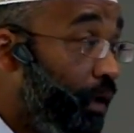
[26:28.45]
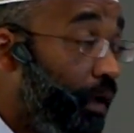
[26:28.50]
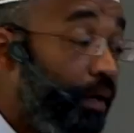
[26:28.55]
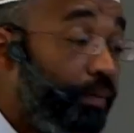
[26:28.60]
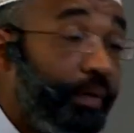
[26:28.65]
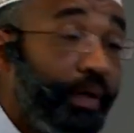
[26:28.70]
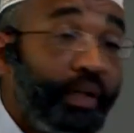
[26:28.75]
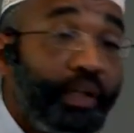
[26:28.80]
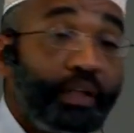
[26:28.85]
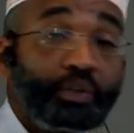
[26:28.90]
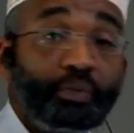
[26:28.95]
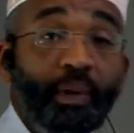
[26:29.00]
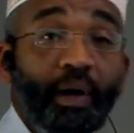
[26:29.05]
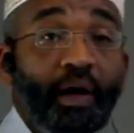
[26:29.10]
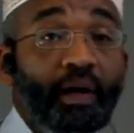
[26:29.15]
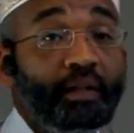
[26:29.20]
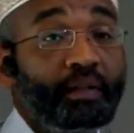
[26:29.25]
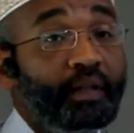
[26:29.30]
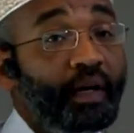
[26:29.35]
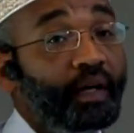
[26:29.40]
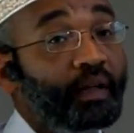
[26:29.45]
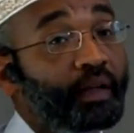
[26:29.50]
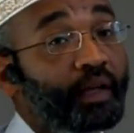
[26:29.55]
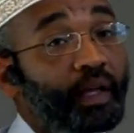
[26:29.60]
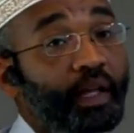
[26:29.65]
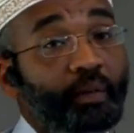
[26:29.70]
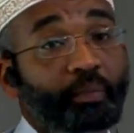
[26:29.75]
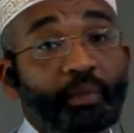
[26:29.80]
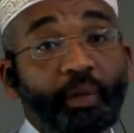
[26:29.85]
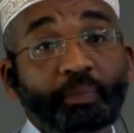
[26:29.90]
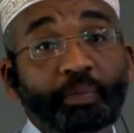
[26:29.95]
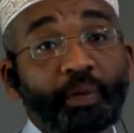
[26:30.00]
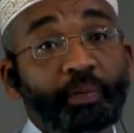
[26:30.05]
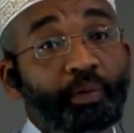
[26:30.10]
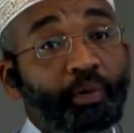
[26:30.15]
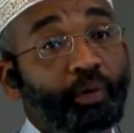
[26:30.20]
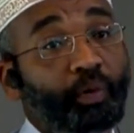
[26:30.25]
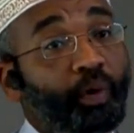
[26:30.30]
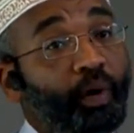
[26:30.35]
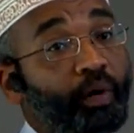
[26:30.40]
And may Allah subhanahu wa ta'ala help the
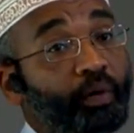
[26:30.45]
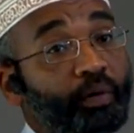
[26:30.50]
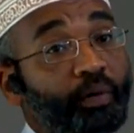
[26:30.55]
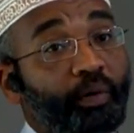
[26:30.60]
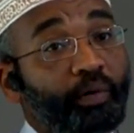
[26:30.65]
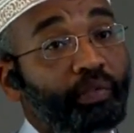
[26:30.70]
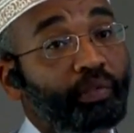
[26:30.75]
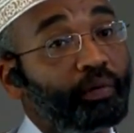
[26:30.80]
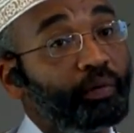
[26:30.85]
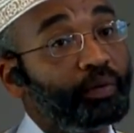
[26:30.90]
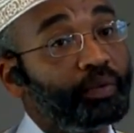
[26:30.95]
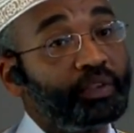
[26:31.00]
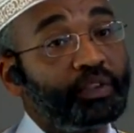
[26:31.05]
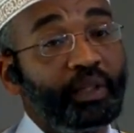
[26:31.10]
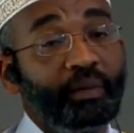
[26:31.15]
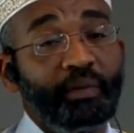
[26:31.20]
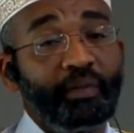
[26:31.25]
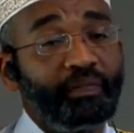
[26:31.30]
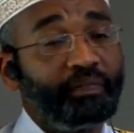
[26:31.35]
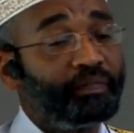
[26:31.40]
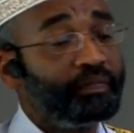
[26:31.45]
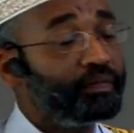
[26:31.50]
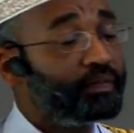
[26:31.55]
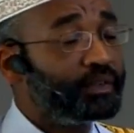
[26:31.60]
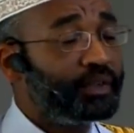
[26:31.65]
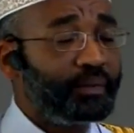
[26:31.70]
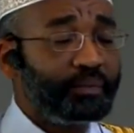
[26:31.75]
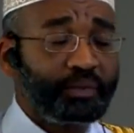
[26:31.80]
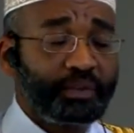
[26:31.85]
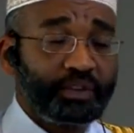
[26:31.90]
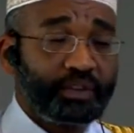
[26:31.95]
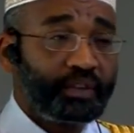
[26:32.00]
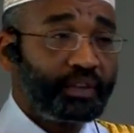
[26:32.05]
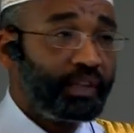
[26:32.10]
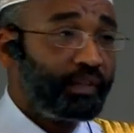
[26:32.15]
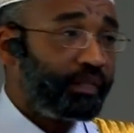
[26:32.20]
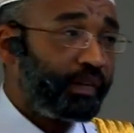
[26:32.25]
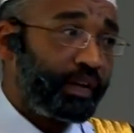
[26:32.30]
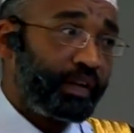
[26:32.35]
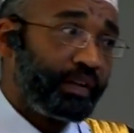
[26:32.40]
people who are going through some of some just
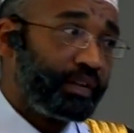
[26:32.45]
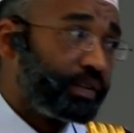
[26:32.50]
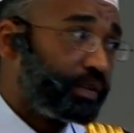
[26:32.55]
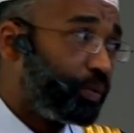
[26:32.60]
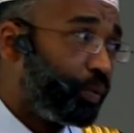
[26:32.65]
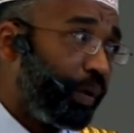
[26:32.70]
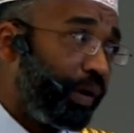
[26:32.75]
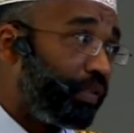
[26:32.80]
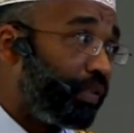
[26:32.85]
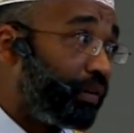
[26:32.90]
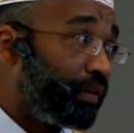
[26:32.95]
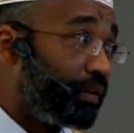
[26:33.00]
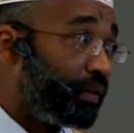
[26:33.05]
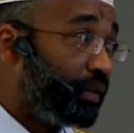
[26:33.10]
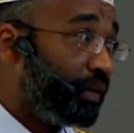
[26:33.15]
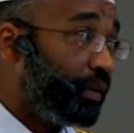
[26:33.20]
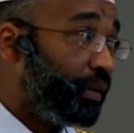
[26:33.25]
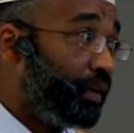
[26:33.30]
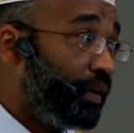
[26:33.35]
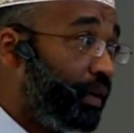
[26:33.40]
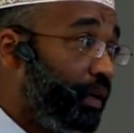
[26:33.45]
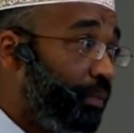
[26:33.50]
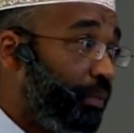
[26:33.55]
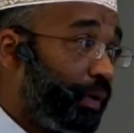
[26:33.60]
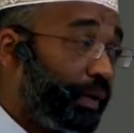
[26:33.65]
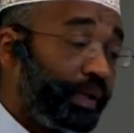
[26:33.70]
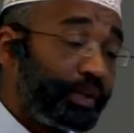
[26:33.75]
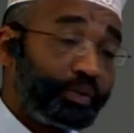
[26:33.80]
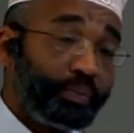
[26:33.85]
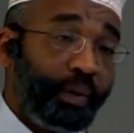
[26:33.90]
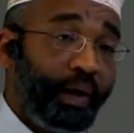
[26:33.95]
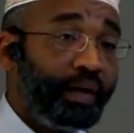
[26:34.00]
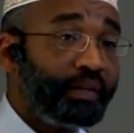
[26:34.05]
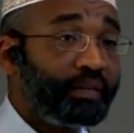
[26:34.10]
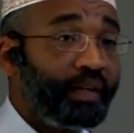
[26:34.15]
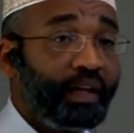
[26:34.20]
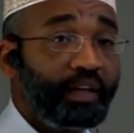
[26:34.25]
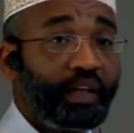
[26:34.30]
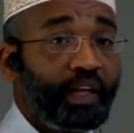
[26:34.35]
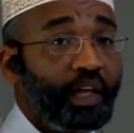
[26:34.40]
difficult weather. May Allah
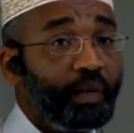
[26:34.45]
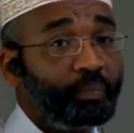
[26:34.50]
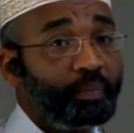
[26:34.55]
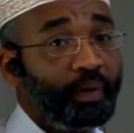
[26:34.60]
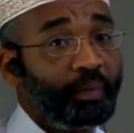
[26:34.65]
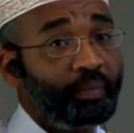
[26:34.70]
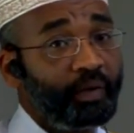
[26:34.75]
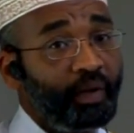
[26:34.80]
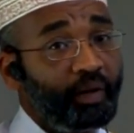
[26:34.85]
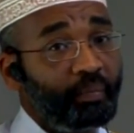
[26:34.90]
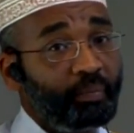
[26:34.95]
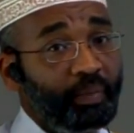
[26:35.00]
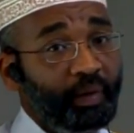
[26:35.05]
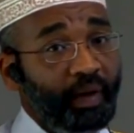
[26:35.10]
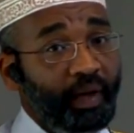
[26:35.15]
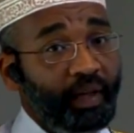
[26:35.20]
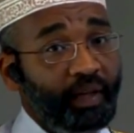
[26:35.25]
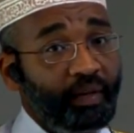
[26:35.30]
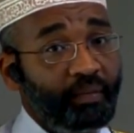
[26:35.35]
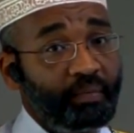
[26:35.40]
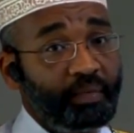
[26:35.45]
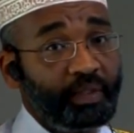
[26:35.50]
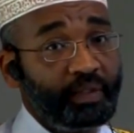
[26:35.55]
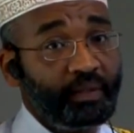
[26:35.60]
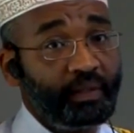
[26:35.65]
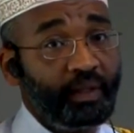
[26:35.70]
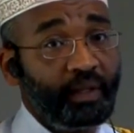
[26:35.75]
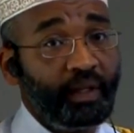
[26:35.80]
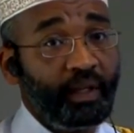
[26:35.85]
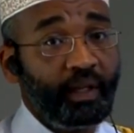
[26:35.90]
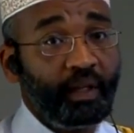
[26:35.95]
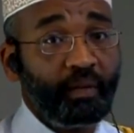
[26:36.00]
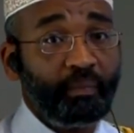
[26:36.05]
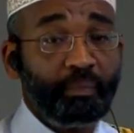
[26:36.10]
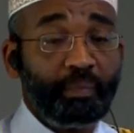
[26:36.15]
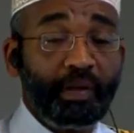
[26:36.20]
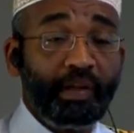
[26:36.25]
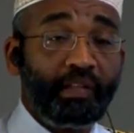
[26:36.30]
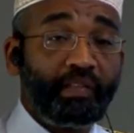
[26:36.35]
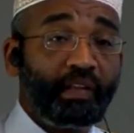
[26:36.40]
subhanahu wa ta'ala help them, Ya Rabbil Alameen.
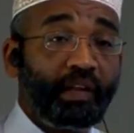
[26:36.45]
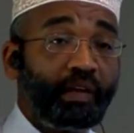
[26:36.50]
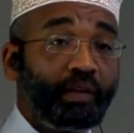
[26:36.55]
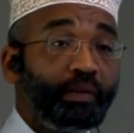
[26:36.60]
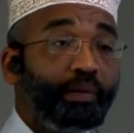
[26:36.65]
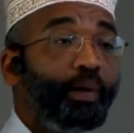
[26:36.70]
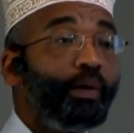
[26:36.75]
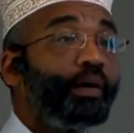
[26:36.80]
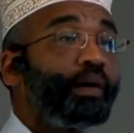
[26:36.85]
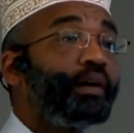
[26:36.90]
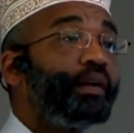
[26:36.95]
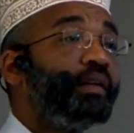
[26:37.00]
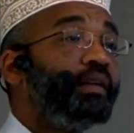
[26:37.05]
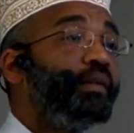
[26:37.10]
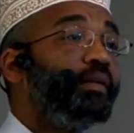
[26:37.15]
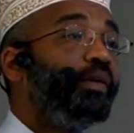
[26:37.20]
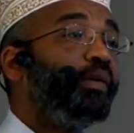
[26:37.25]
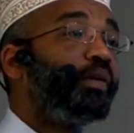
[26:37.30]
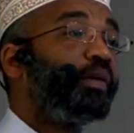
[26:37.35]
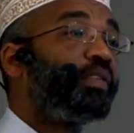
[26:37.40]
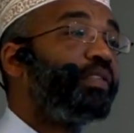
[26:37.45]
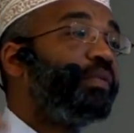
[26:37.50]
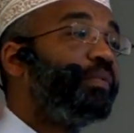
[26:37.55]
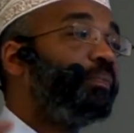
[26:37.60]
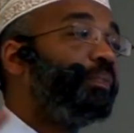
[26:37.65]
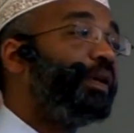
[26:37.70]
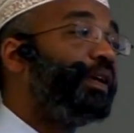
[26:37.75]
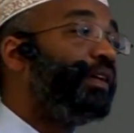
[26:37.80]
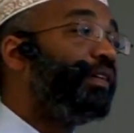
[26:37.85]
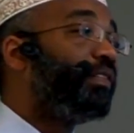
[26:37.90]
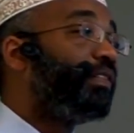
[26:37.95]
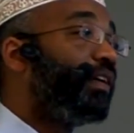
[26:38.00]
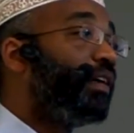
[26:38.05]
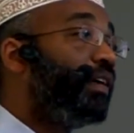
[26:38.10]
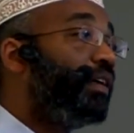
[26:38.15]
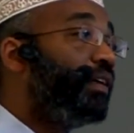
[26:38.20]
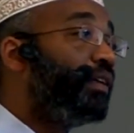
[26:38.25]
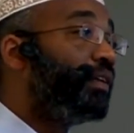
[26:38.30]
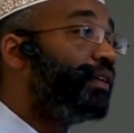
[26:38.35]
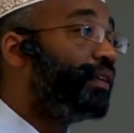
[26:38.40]
Be they local or be
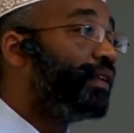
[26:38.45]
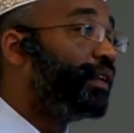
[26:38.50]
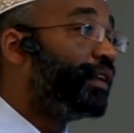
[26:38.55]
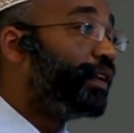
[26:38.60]
they